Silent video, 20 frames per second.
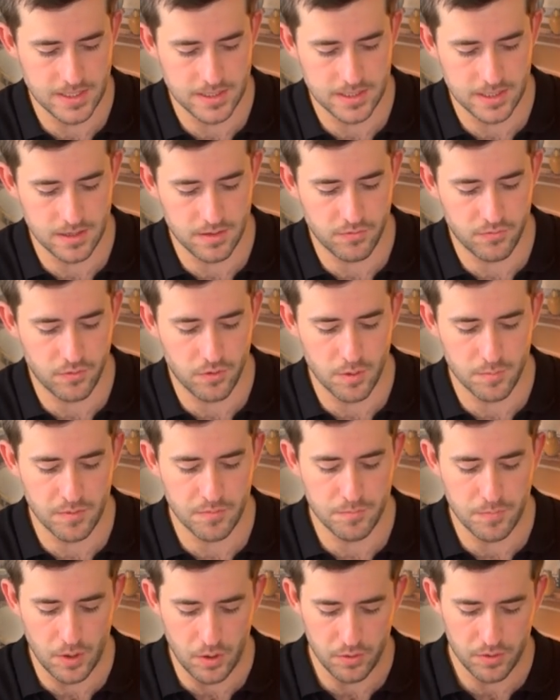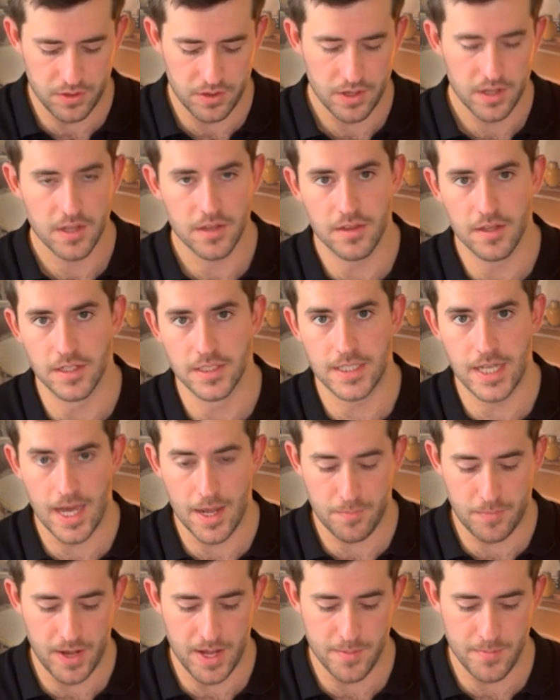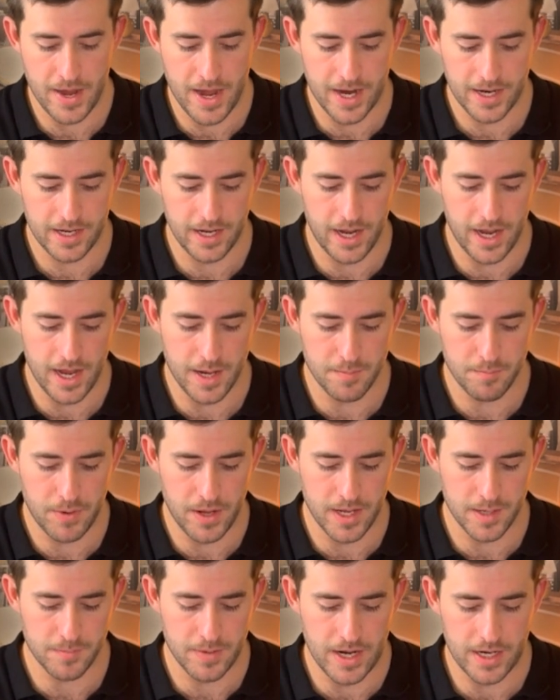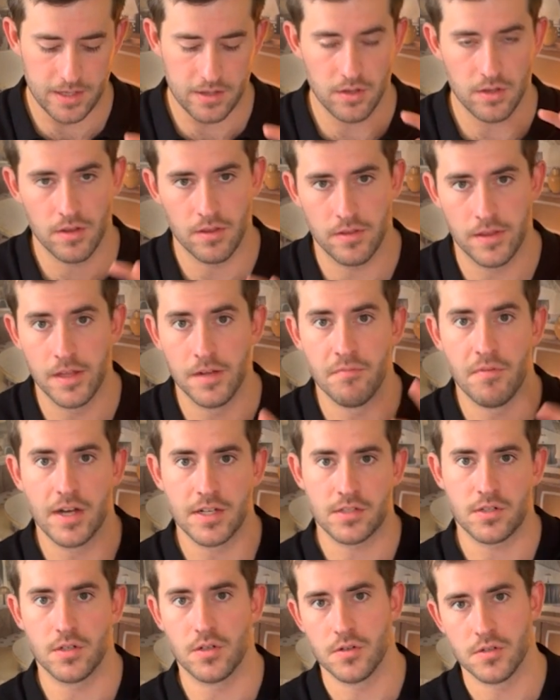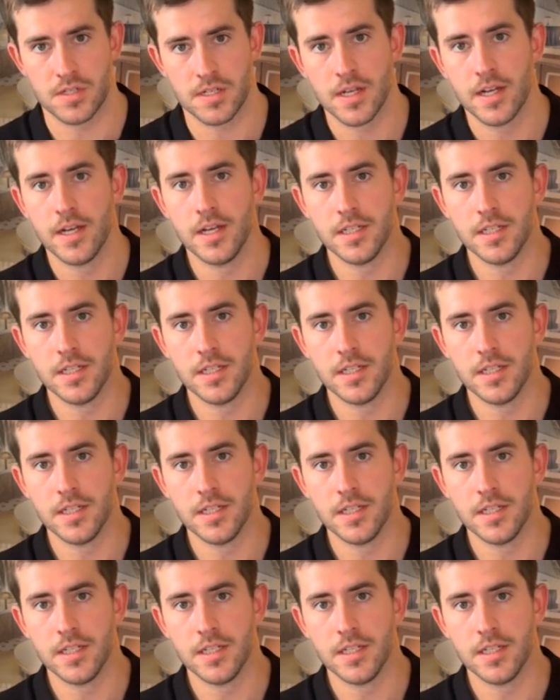in the form of both the debt payback and paying back the investors.